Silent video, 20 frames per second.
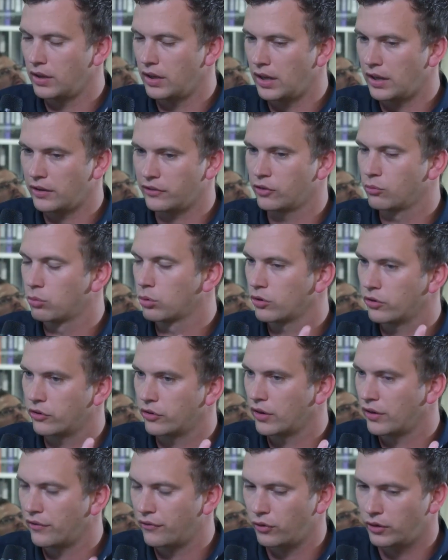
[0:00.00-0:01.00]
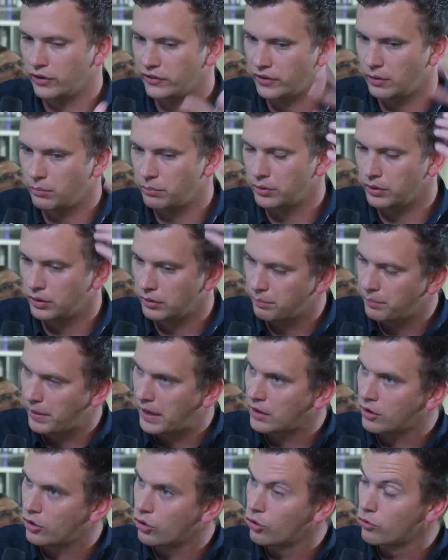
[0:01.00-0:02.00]
as you would, uh, for example,
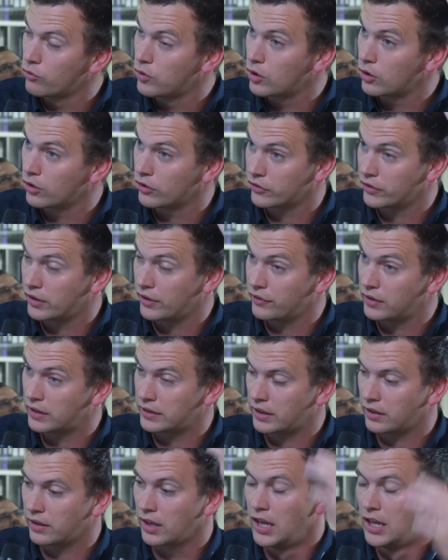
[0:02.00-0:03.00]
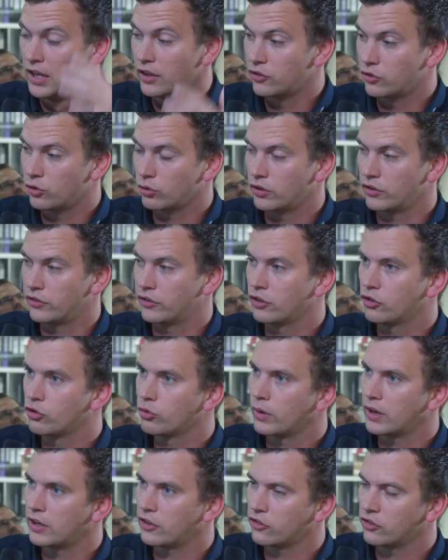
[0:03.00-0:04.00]
bank over or stuff like that. So the
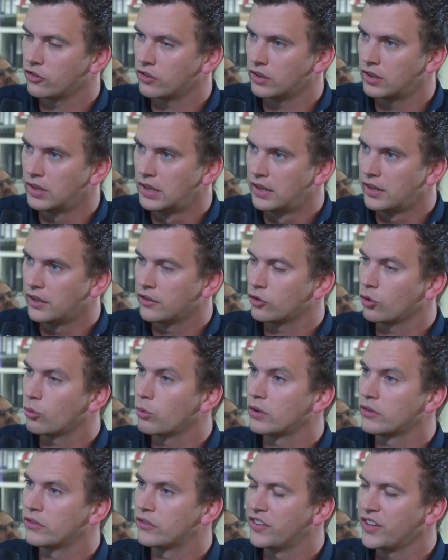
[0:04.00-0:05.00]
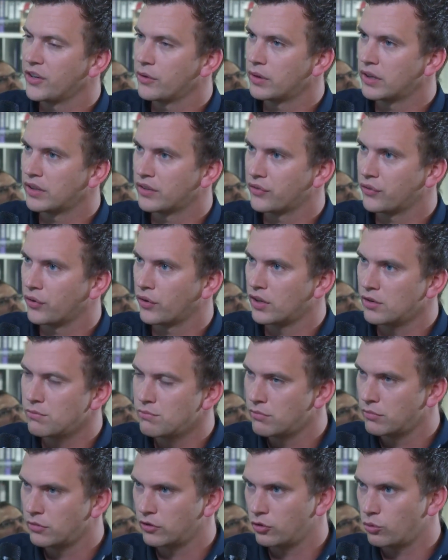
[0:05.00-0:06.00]
situation is always serious for him
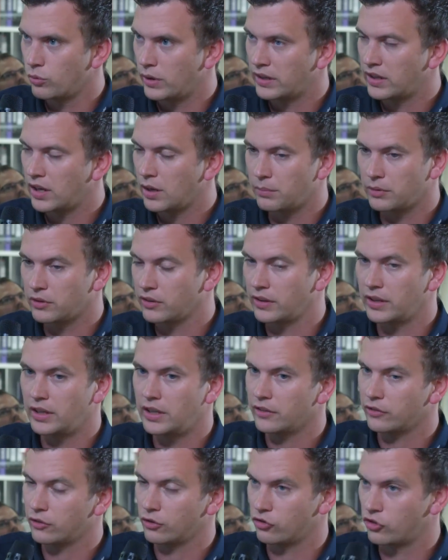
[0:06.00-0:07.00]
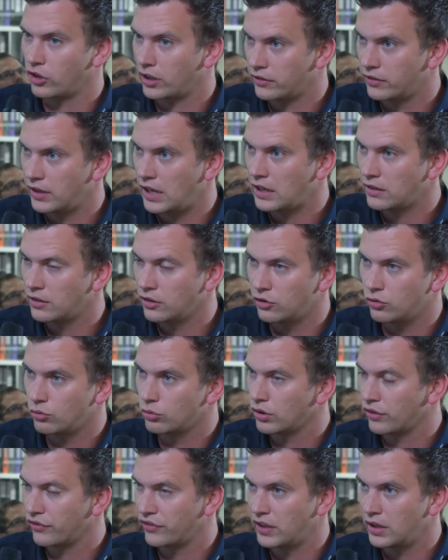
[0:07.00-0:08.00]
to wake up and he has to check the attitude
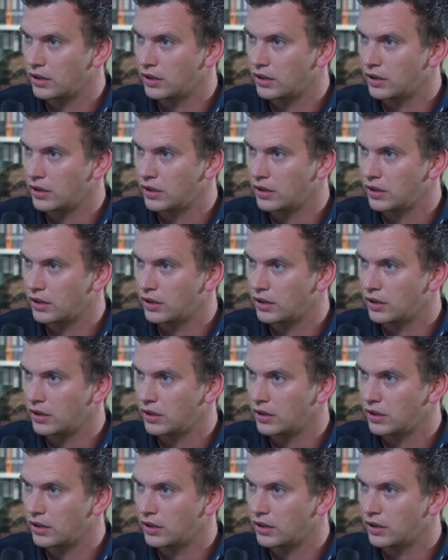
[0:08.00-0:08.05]
of the